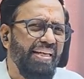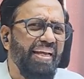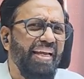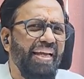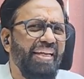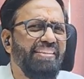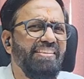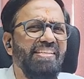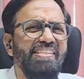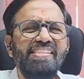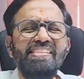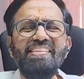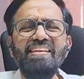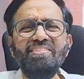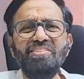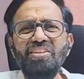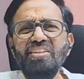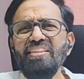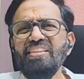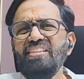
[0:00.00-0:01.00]
It is
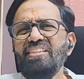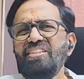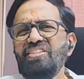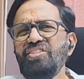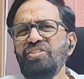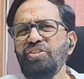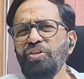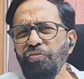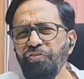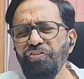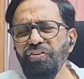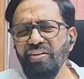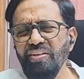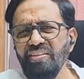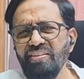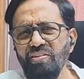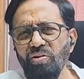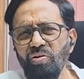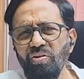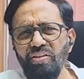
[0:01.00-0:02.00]
such a
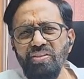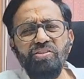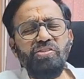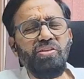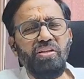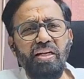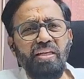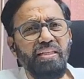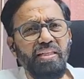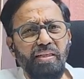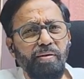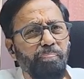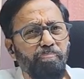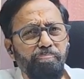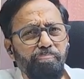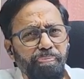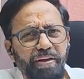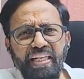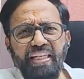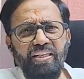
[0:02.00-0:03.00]
different, it's a
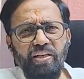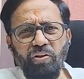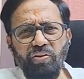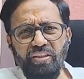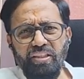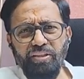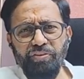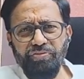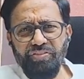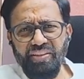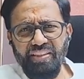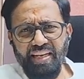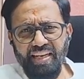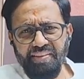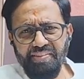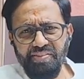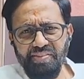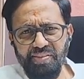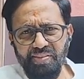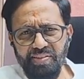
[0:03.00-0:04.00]
completely on a different
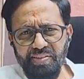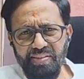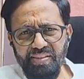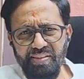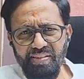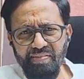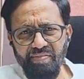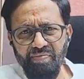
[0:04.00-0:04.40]
axis.